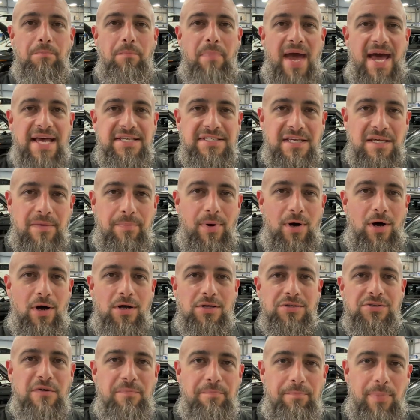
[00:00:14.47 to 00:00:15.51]

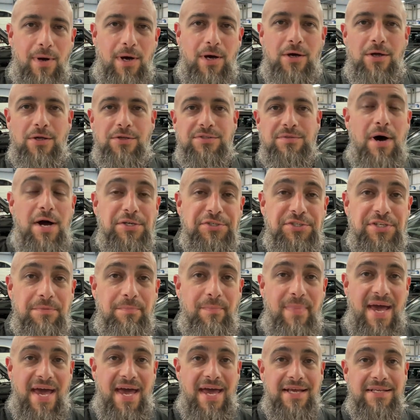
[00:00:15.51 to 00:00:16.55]
Basketball, footballs, punching
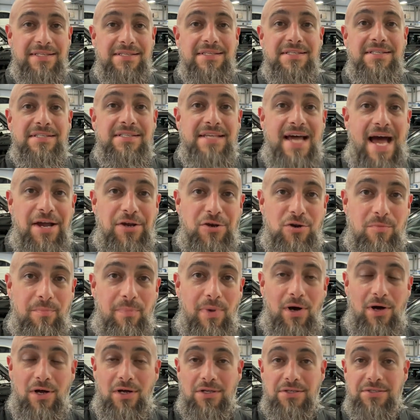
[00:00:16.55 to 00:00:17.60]
bags, soccer
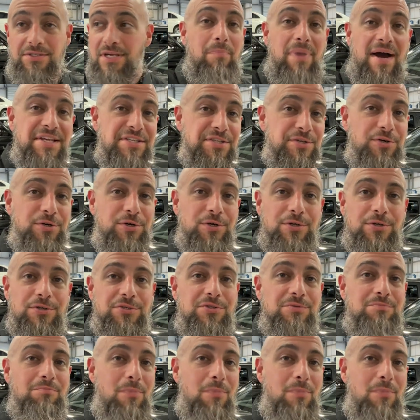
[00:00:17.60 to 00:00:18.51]
balls, bicycles,